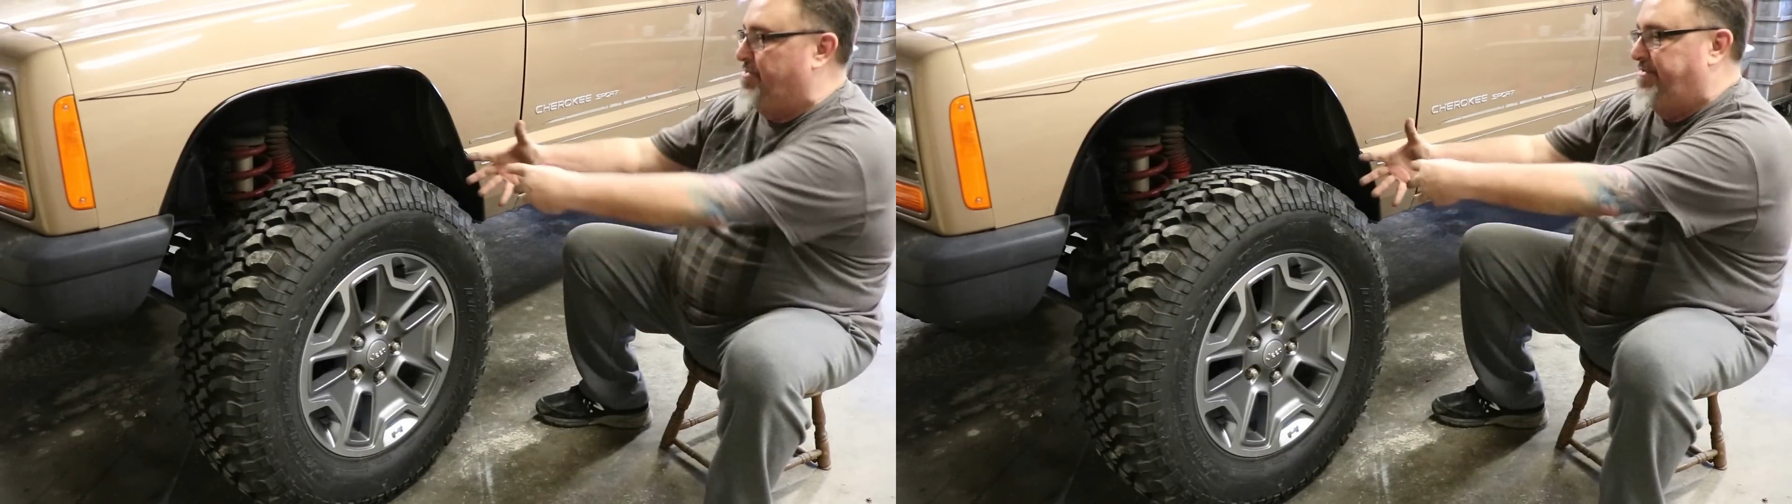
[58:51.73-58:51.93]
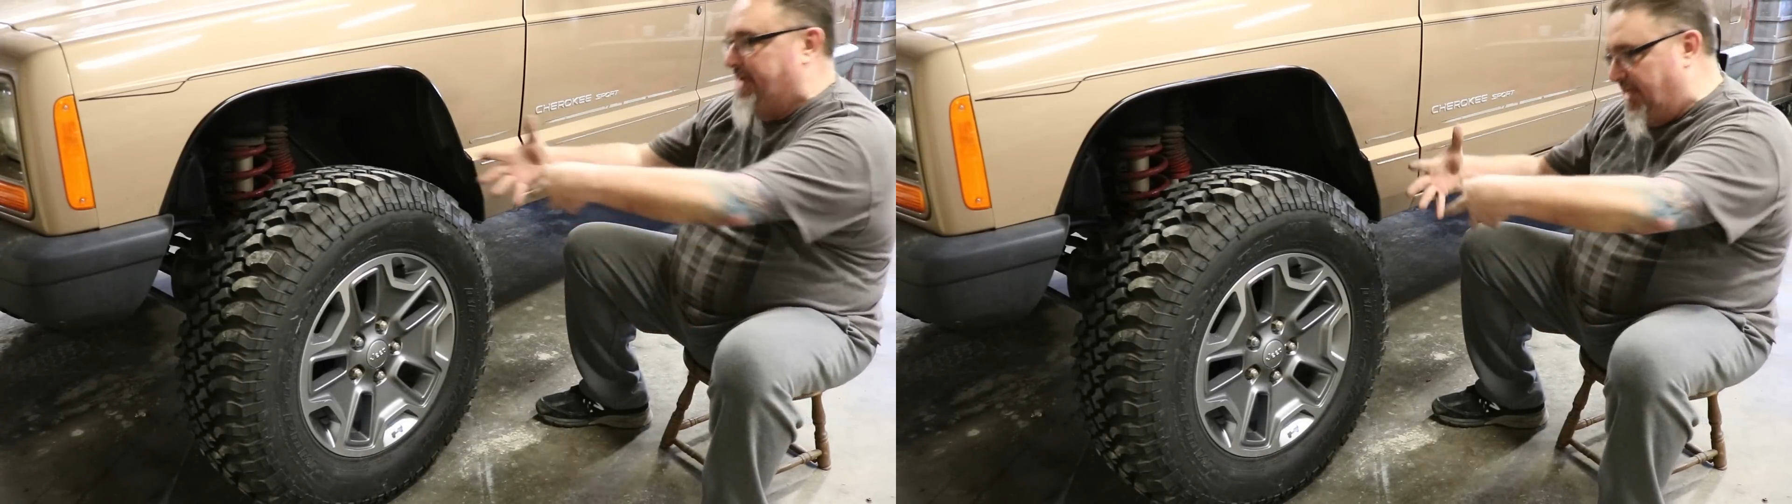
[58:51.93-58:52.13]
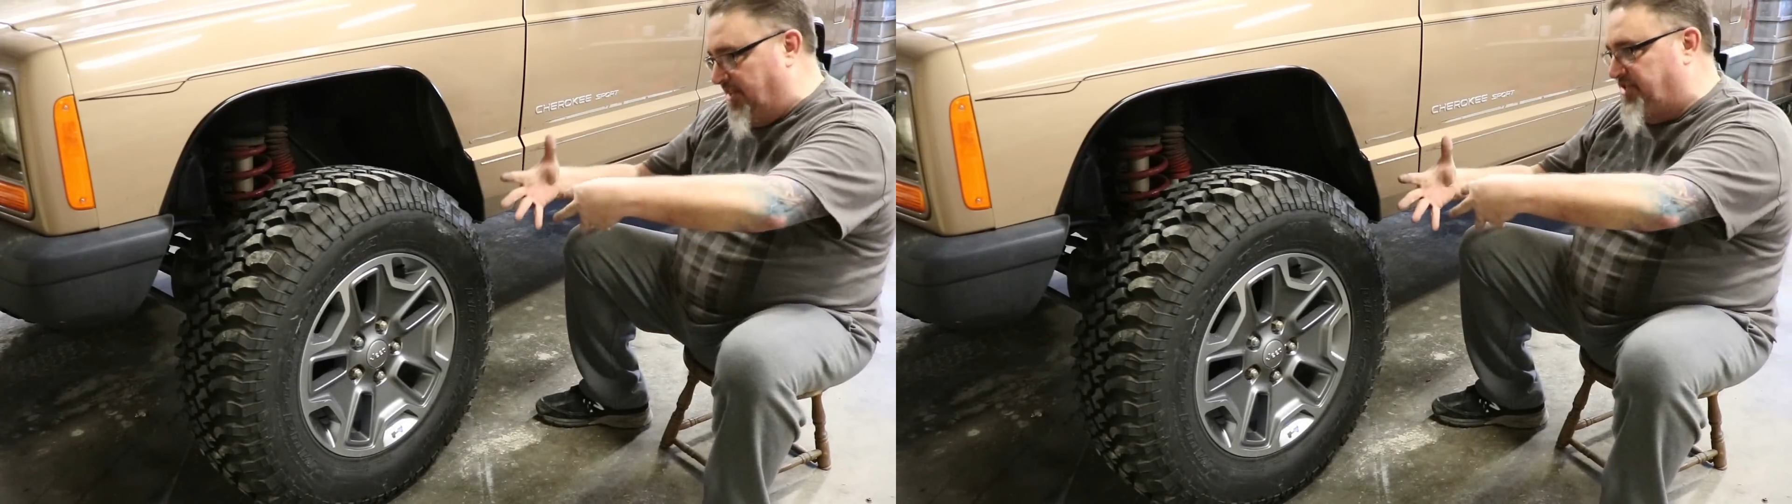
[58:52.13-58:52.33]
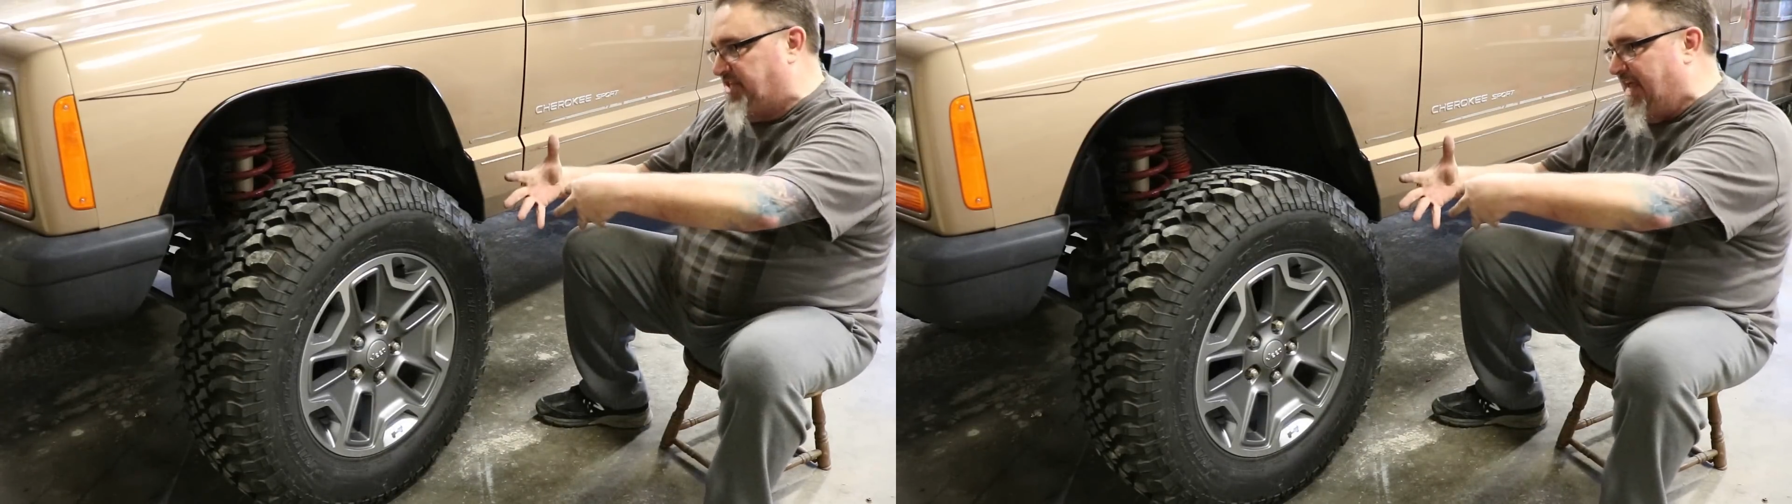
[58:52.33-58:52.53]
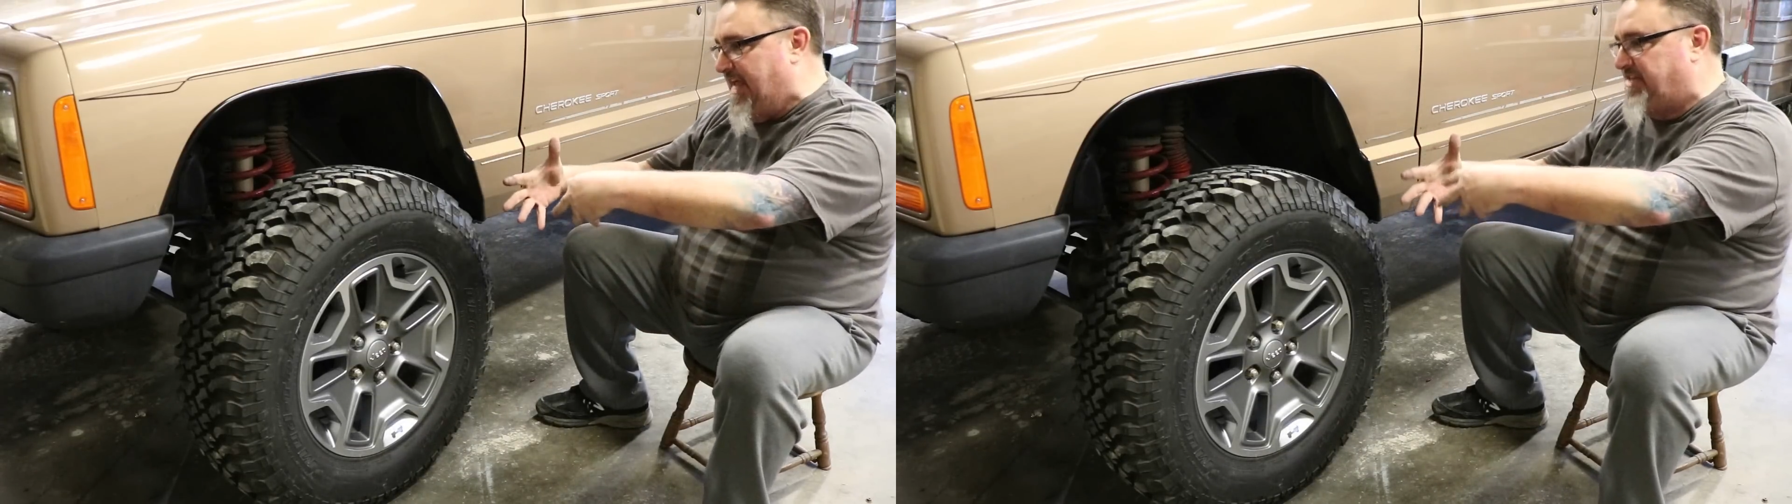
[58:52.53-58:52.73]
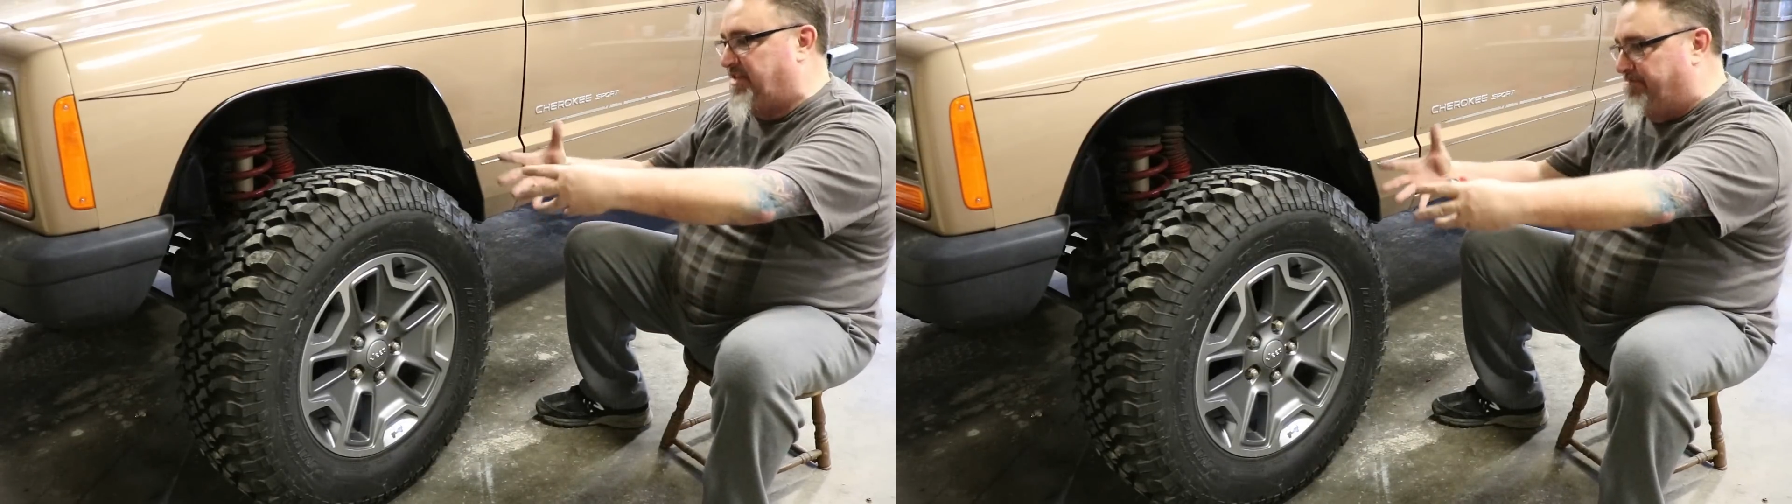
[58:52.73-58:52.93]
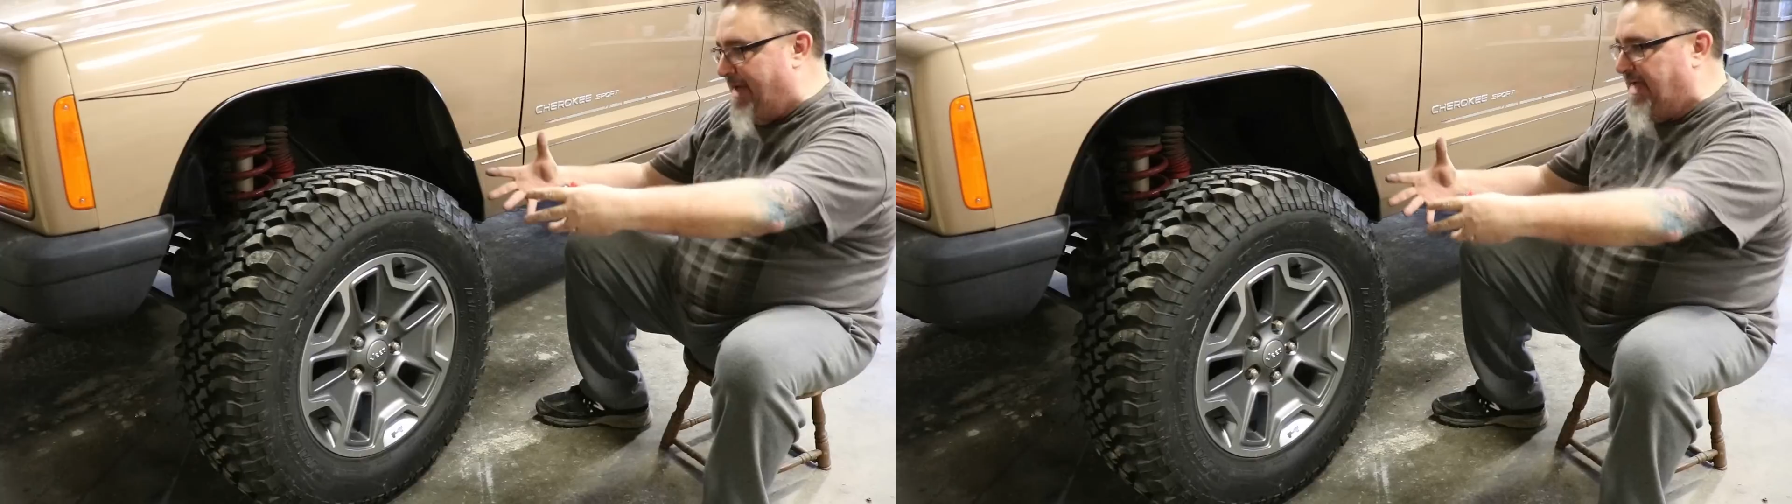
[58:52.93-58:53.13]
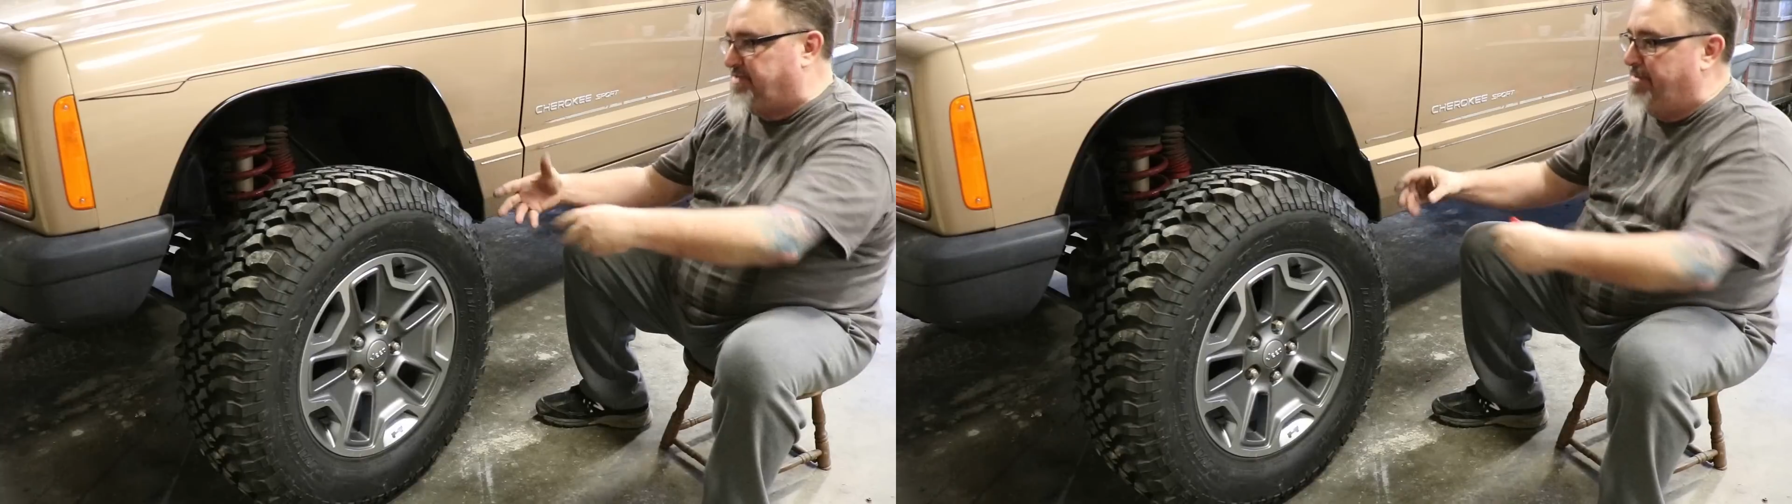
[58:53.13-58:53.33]
We've got the stance, the
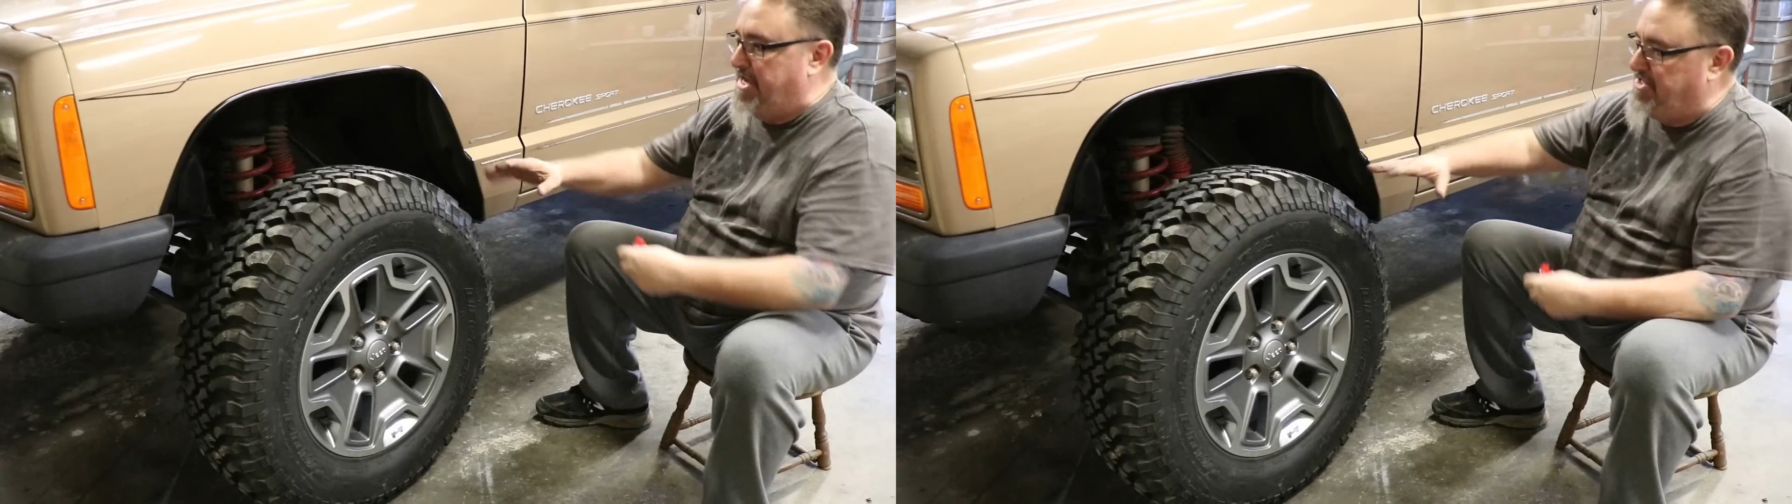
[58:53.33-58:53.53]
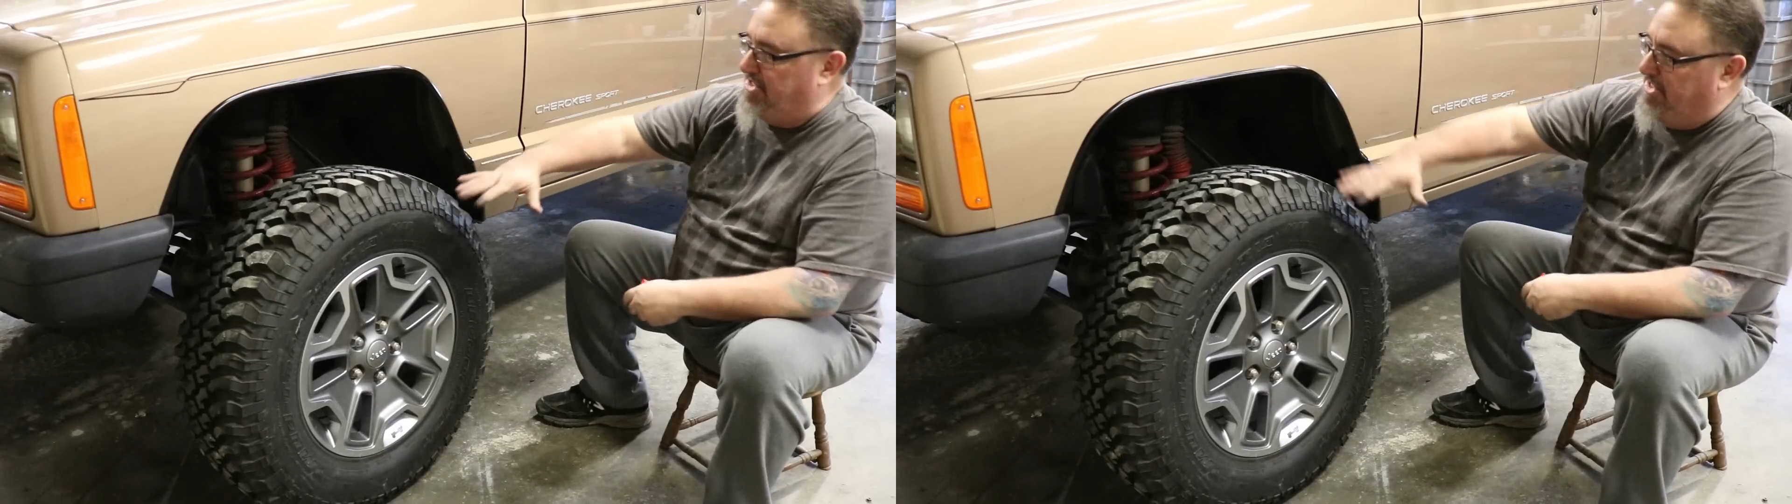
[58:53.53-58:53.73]
back spacing,